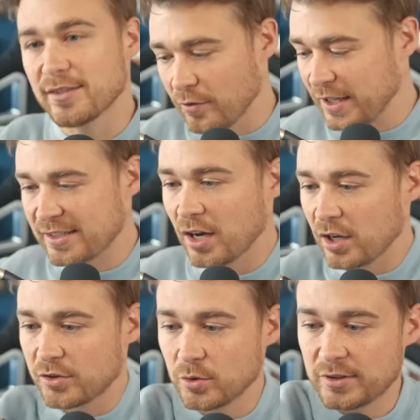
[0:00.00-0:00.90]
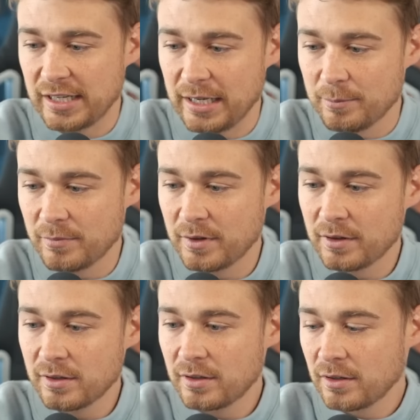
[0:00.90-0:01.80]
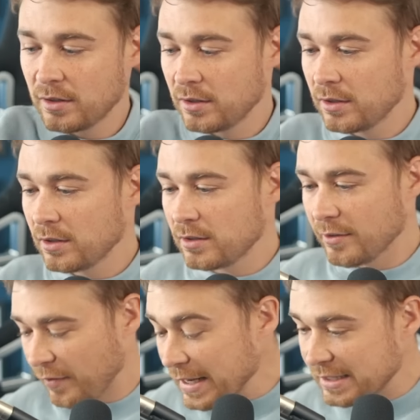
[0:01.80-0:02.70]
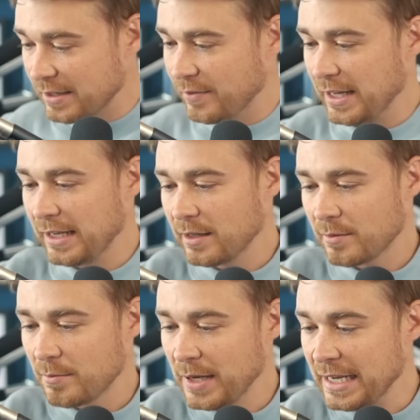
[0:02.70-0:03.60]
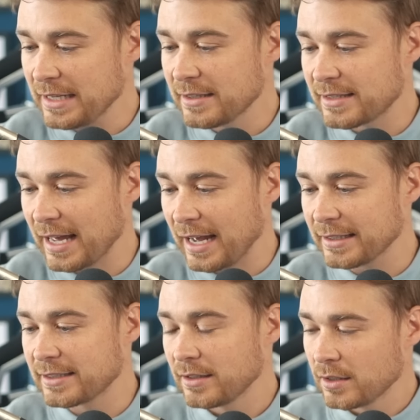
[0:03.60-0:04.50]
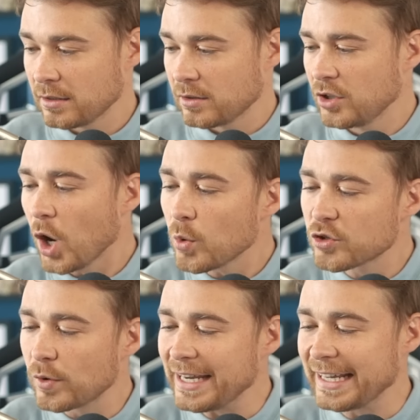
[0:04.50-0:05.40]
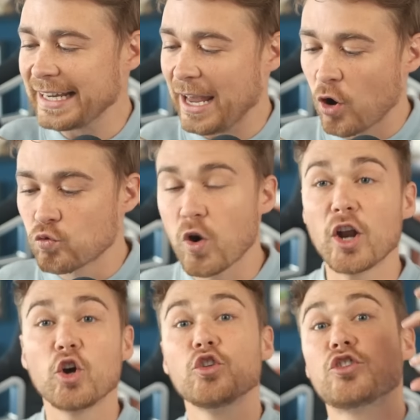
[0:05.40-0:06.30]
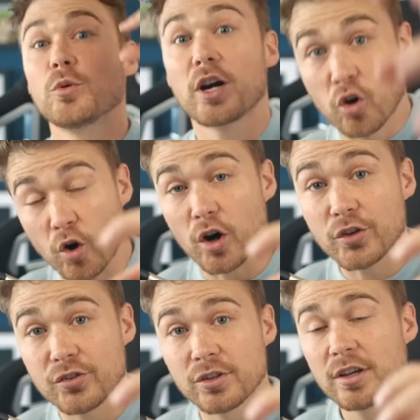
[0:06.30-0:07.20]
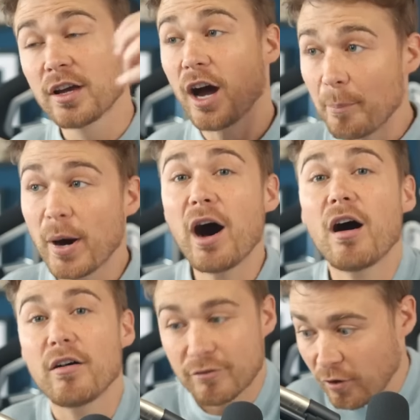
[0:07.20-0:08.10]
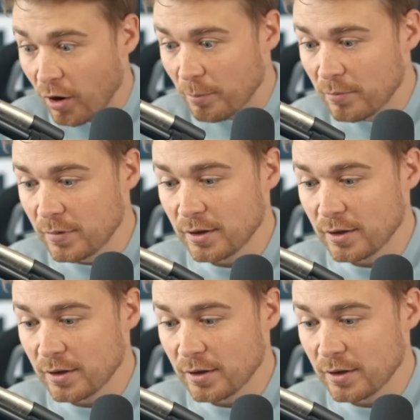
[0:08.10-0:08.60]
of this Arsenal team defensively means that no one's really going to get a run onto a cross apart from